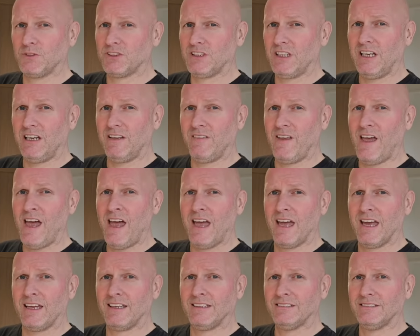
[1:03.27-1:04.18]
see it
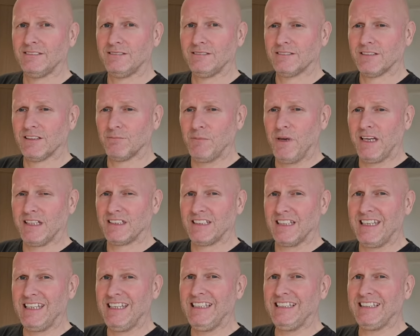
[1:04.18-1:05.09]
there. It makes
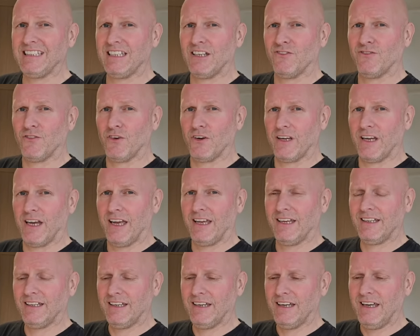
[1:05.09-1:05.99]
it easier for you.
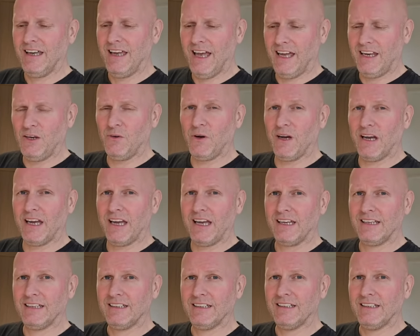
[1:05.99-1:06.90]

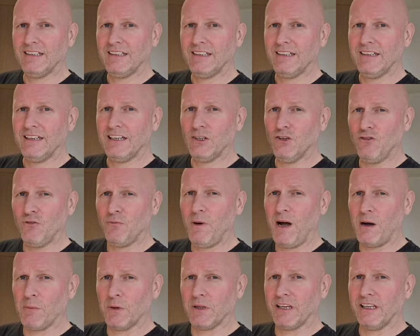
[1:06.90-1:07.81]
Anyway, enough
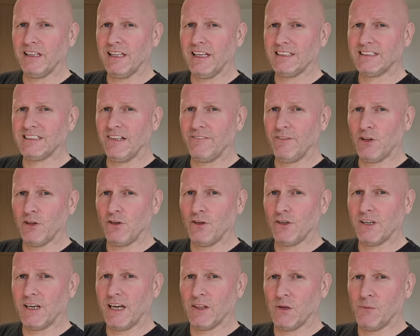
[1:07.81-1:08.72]
babbling. Let's have a
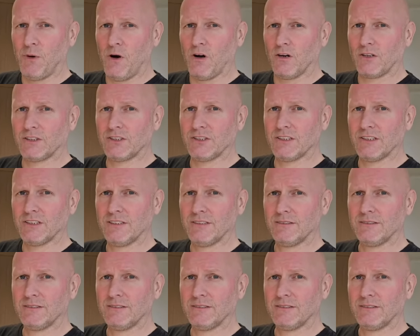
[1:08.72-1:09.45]
look at the box.